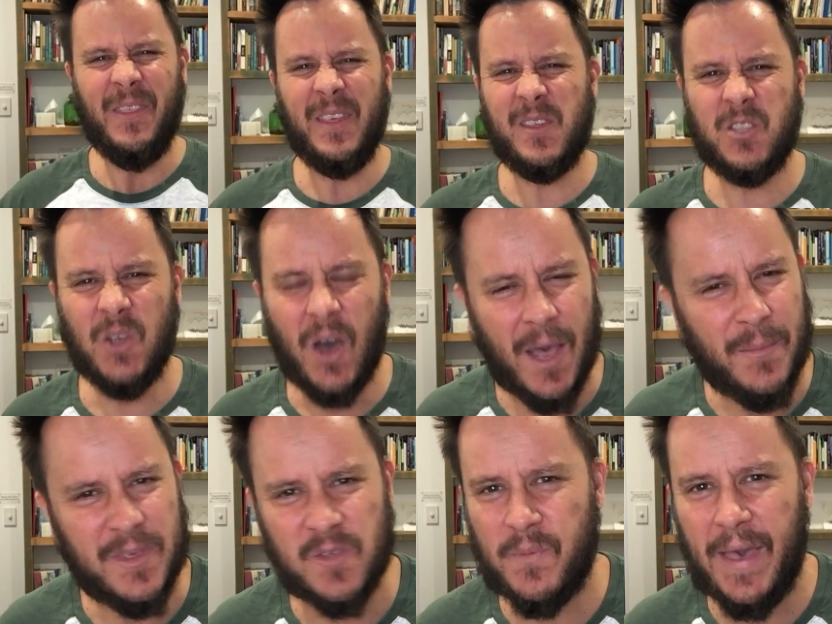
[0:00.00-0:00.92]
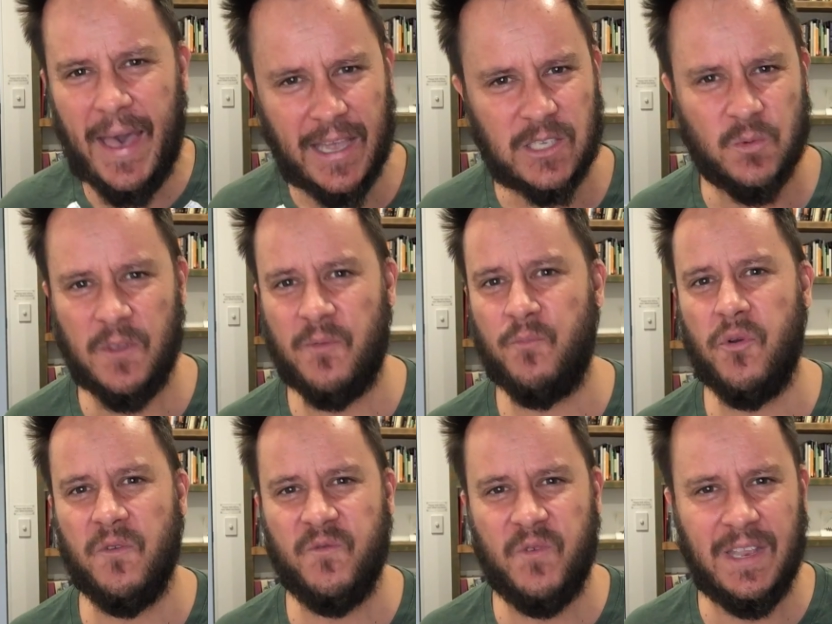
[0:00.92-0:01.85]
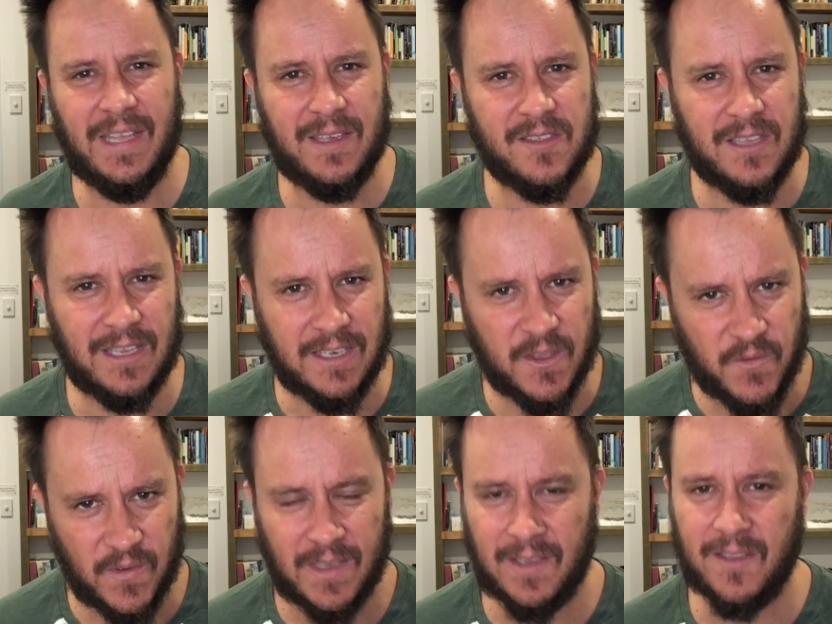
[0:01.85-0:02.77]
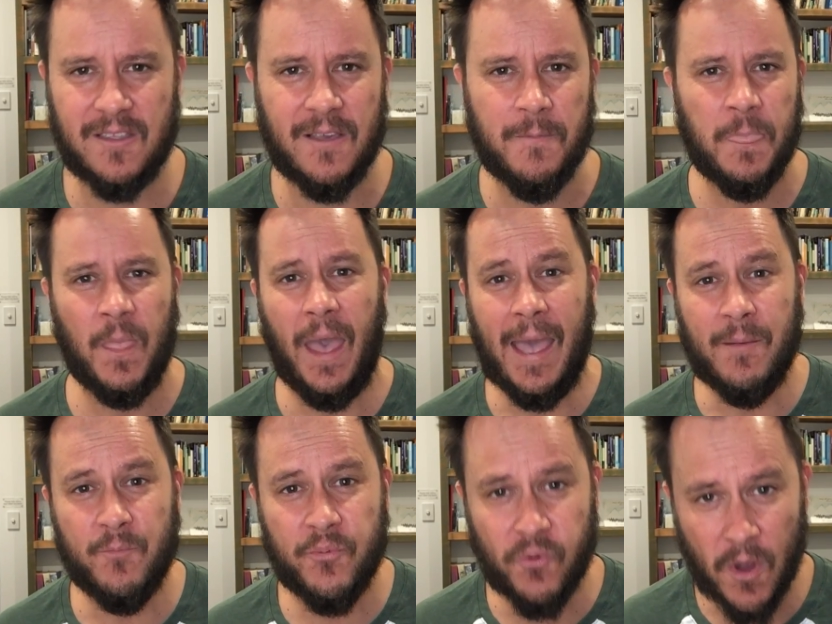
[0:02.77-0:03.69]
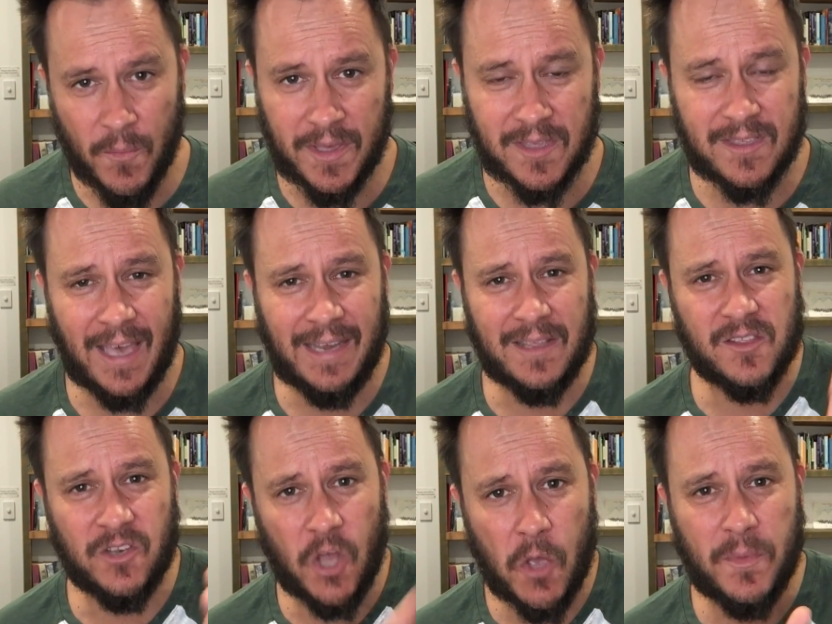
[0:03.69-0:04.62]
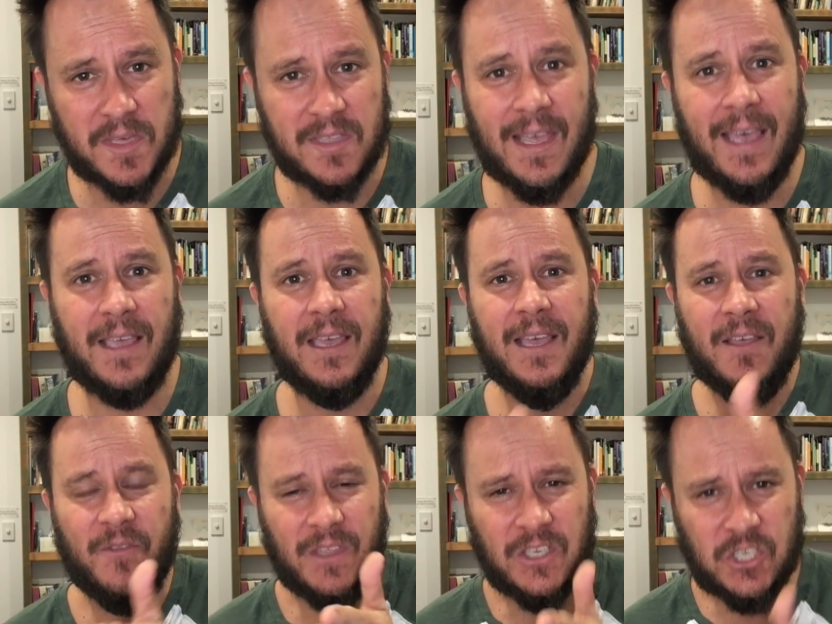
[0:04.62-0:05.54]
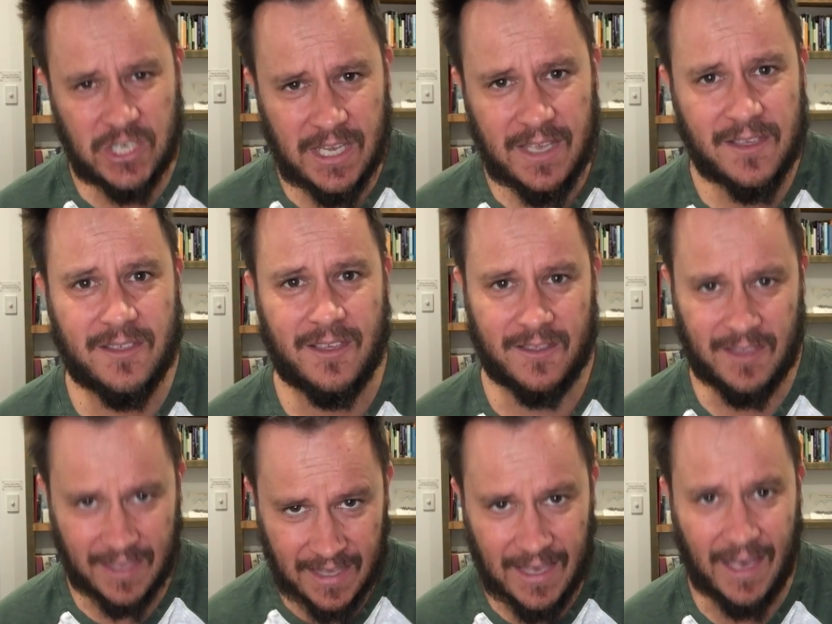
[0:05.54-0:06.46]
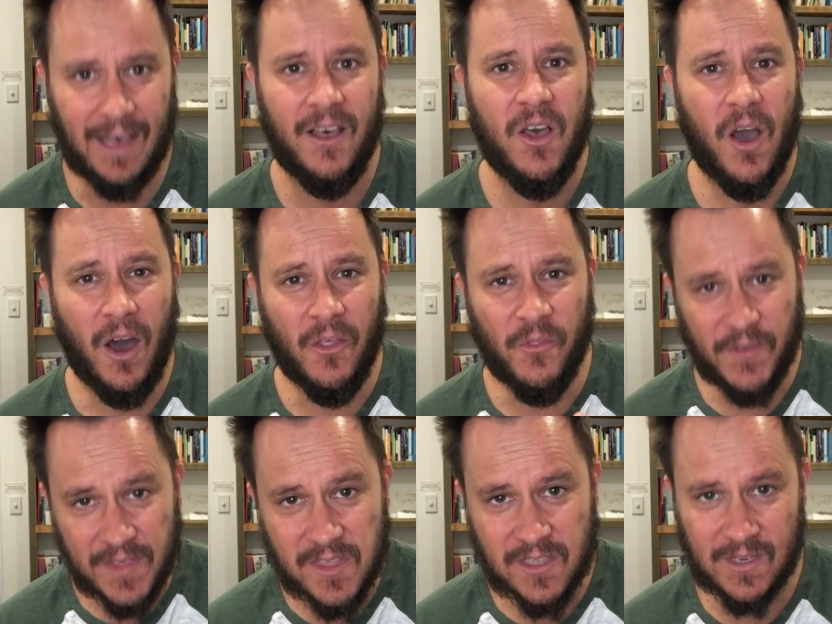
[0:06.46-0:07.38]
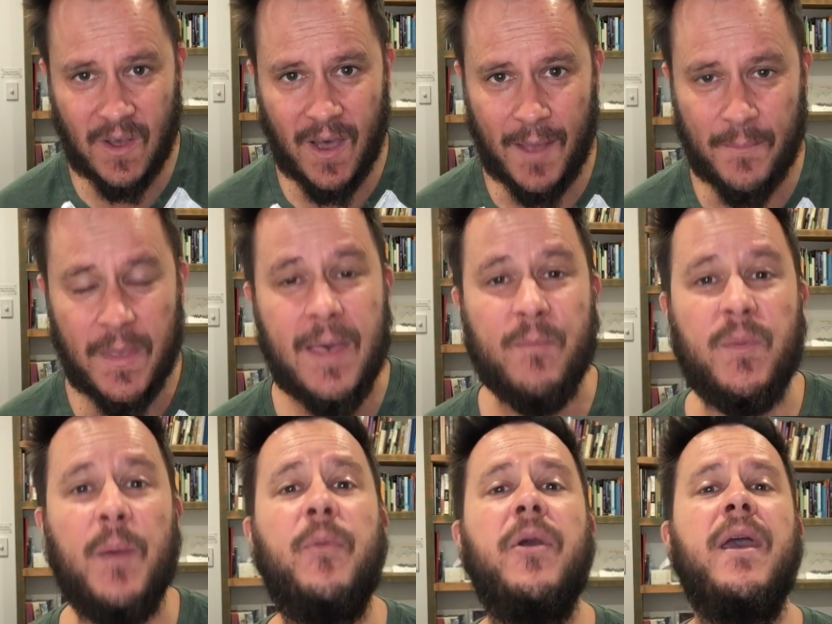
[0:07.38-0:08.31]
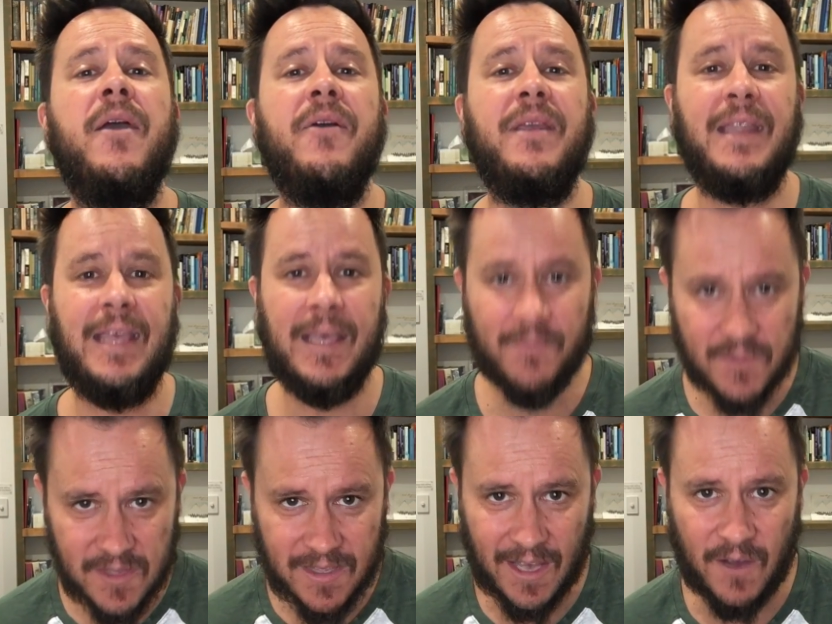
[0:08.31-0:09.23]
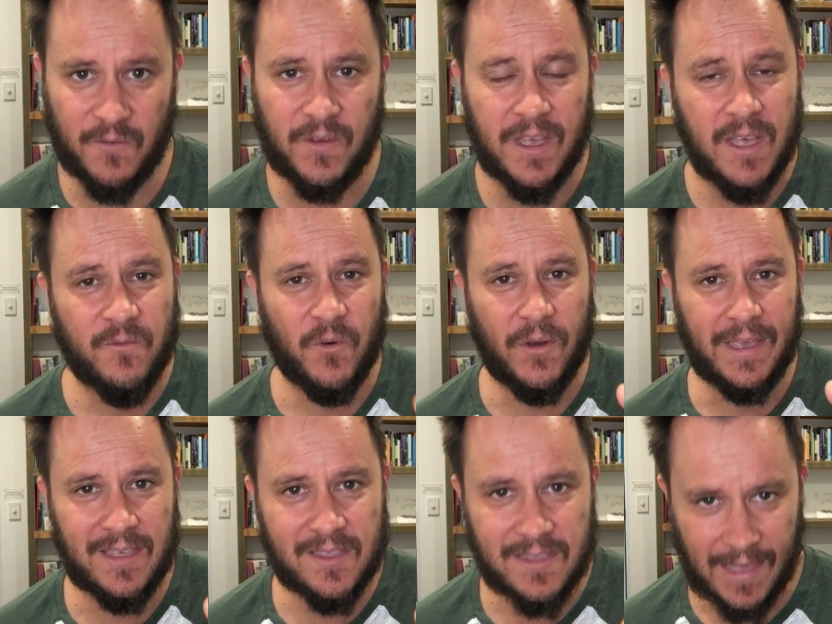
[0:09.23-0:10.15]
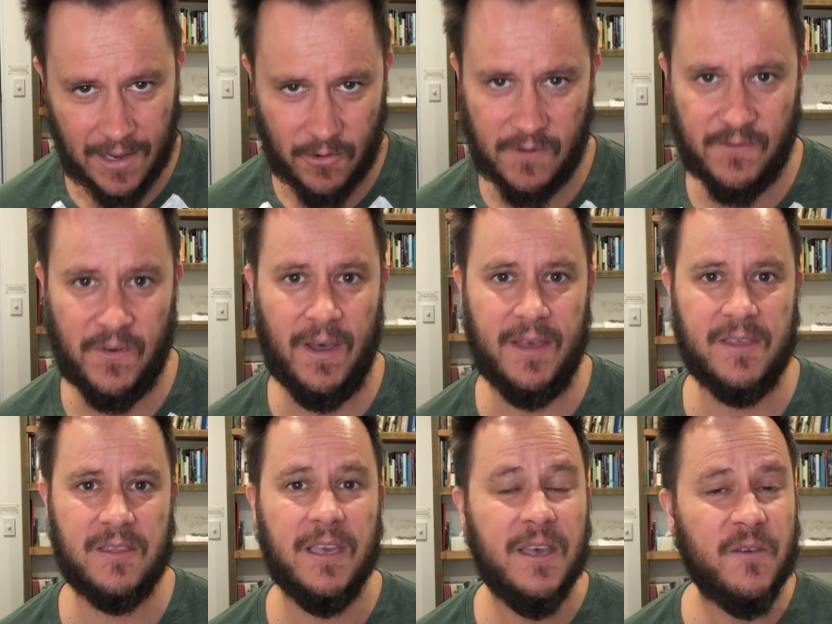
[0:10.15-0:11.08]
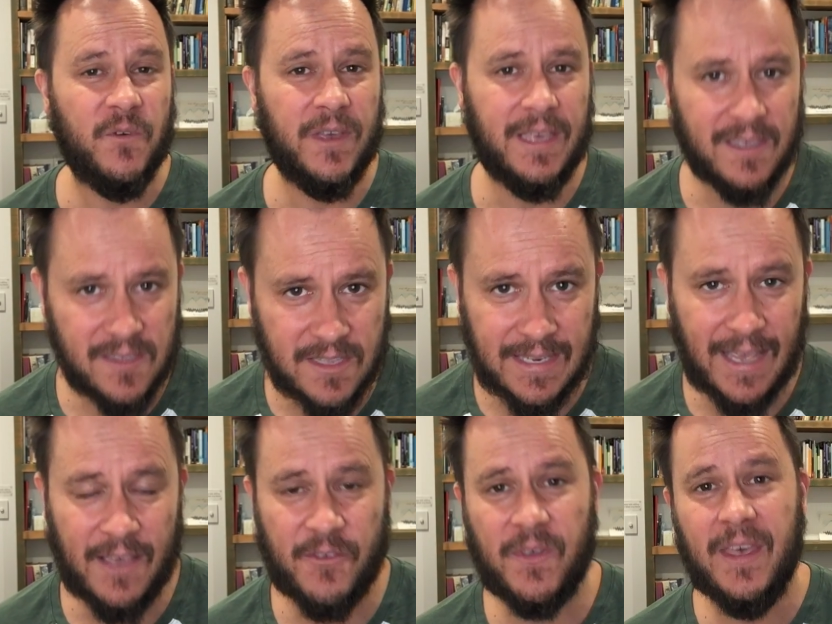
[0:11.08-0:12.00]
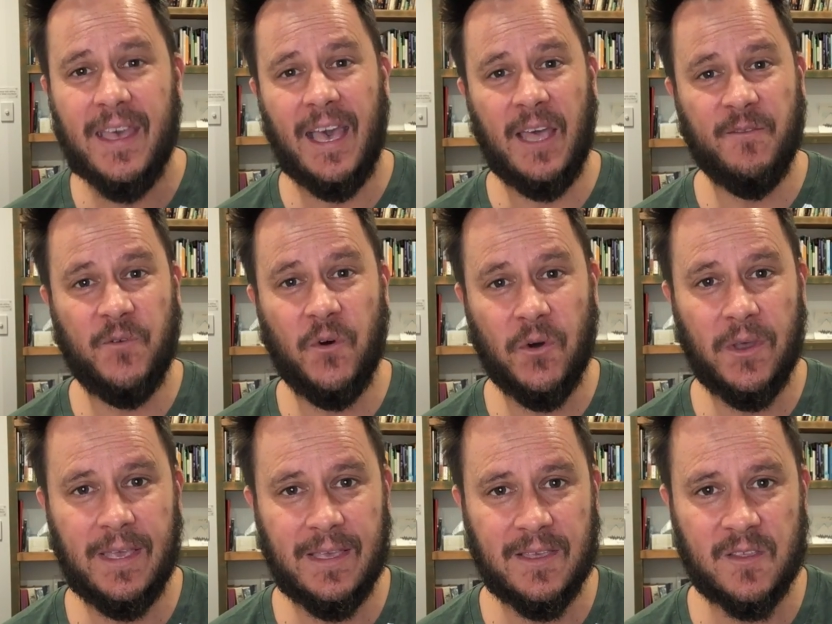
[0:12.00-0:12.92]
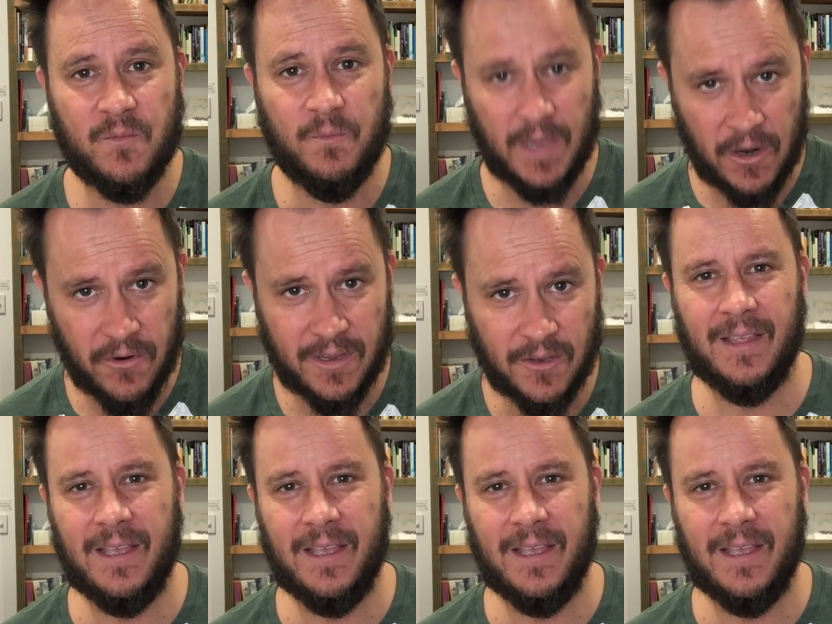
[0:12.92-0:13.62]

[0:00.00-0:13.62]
This time is packed with prophetic significance and promise, and it's no mistake that Jesus is here on this time preparing himself for his sacrifice, for his death, and for his burial.